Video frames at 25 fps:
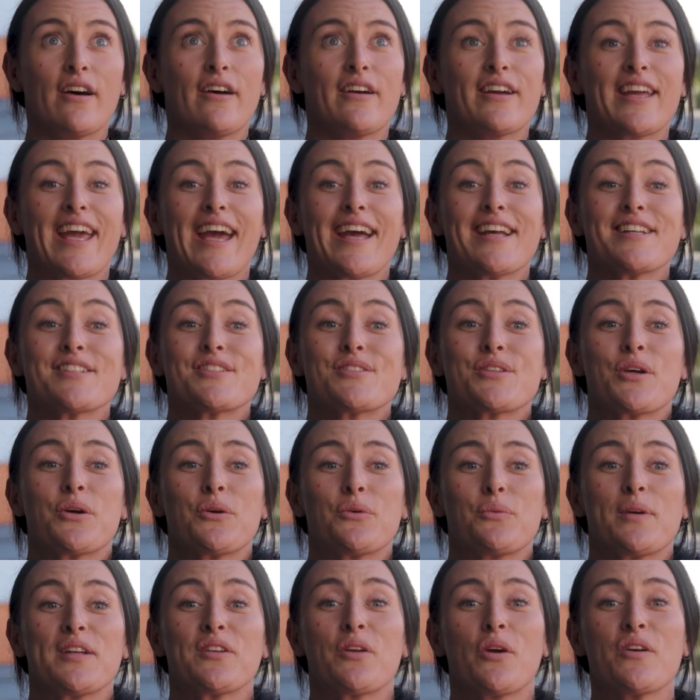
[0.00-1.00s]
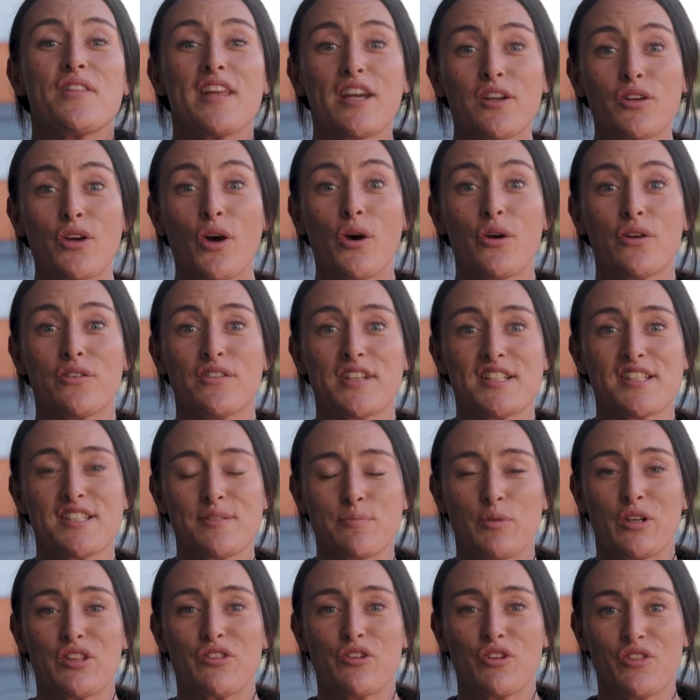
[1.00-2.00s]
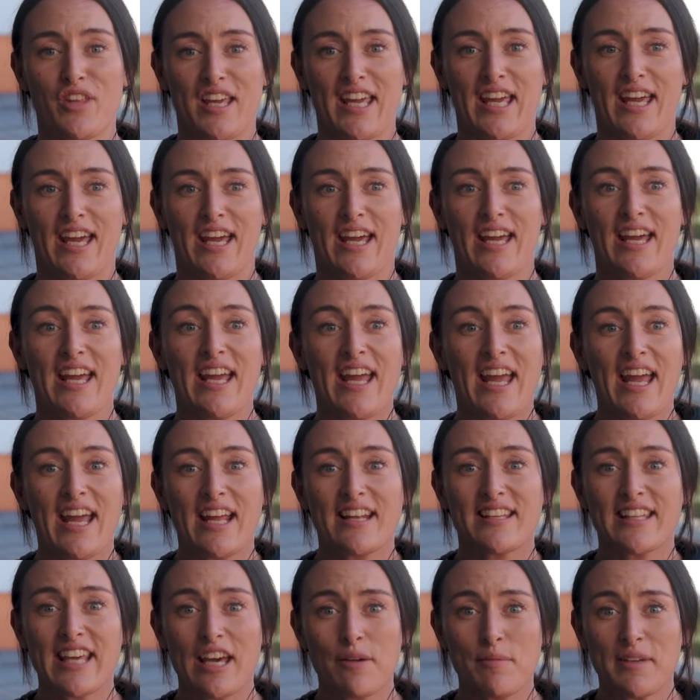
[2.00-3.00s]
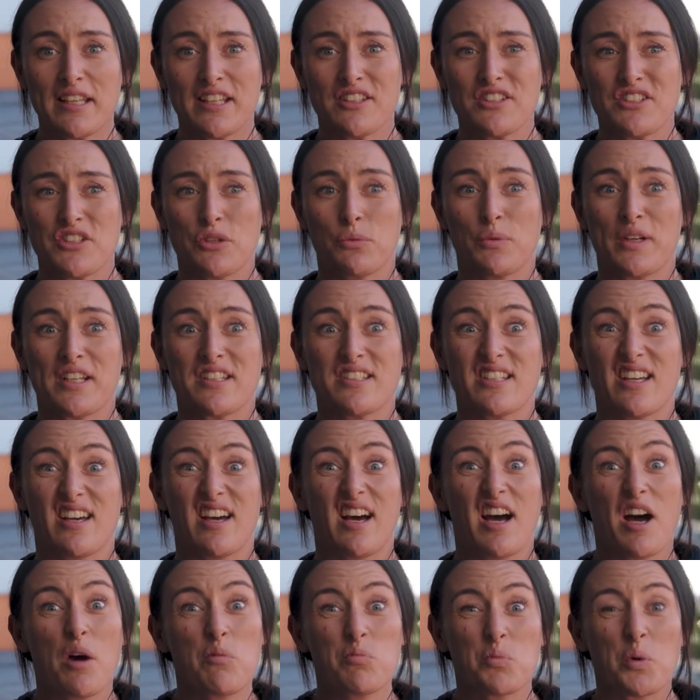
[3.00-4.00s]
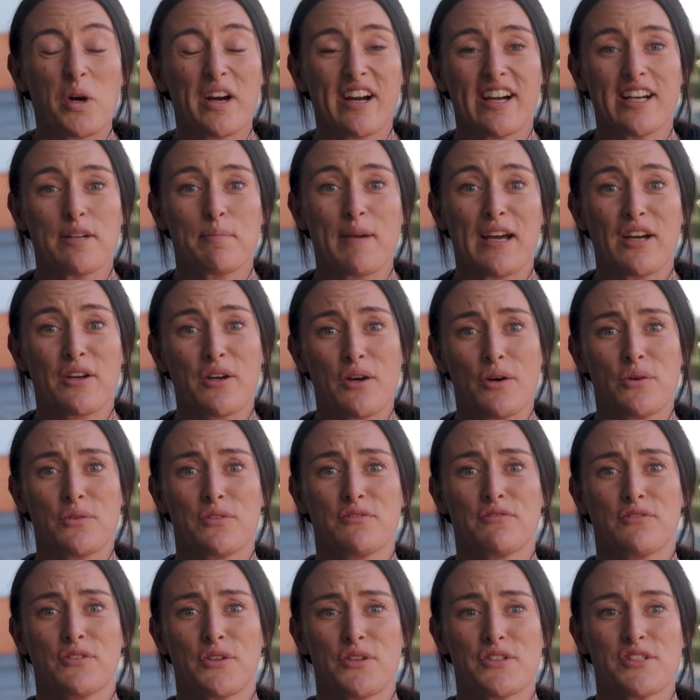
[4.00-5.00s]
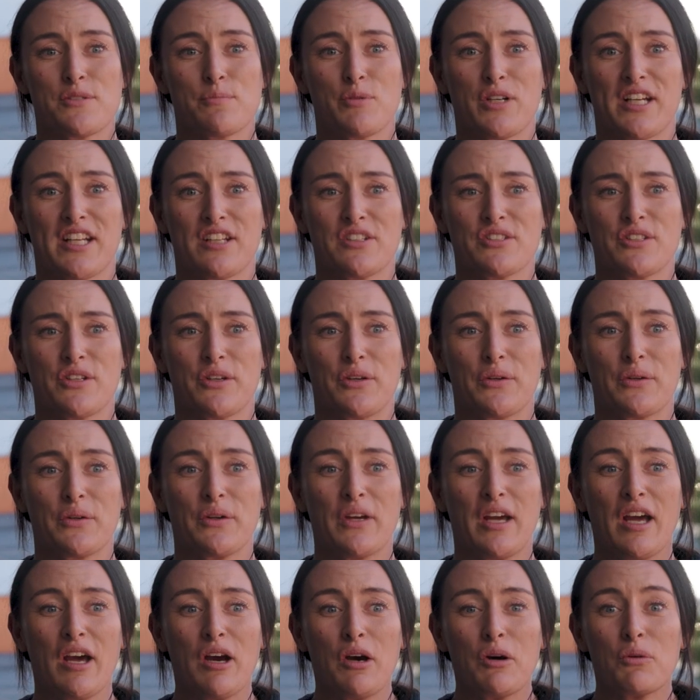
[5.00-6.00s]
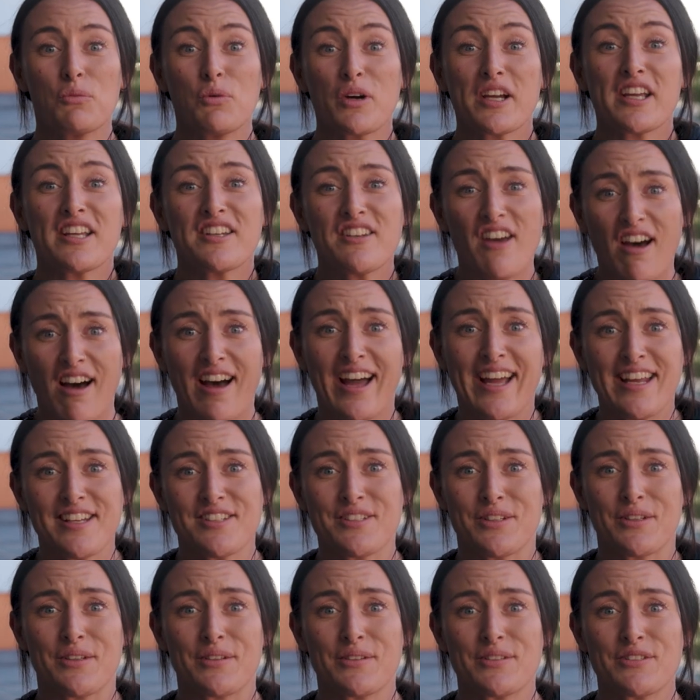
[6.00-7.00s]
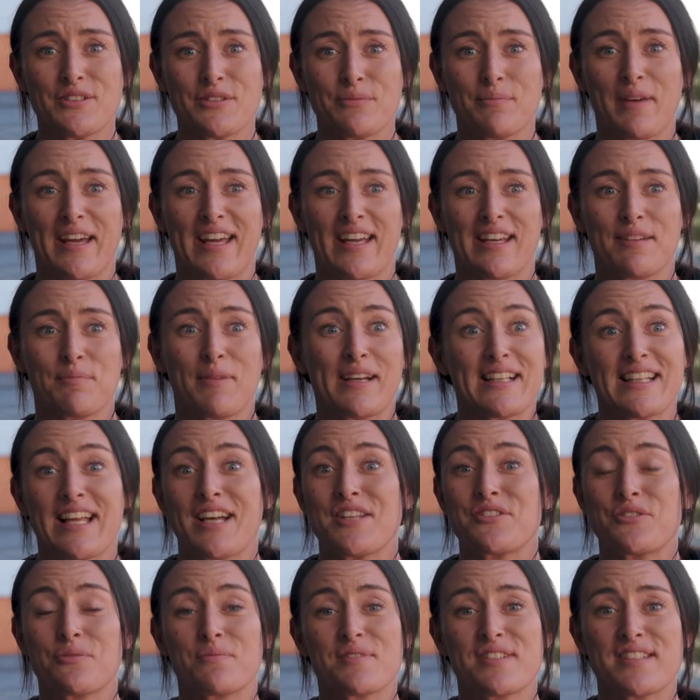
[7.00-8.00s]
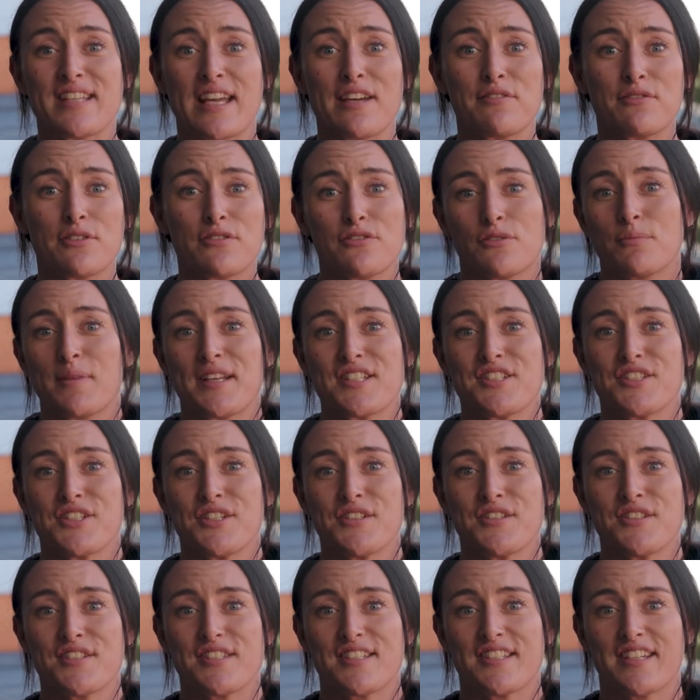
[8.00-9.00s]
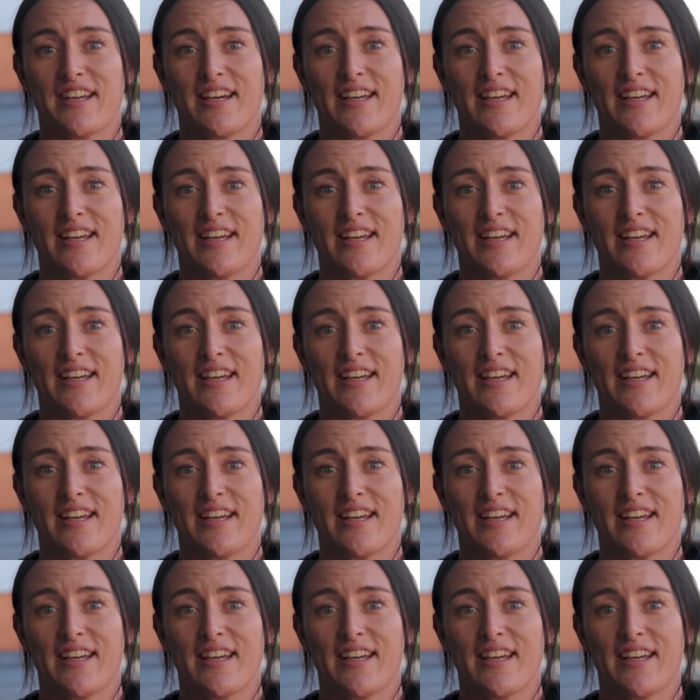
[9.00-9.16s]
Okay, so we know that COVID is spread through the air, and coming into winter, I'm worried about cold and flu spreading too. What can I do to make my classroom safer for my students and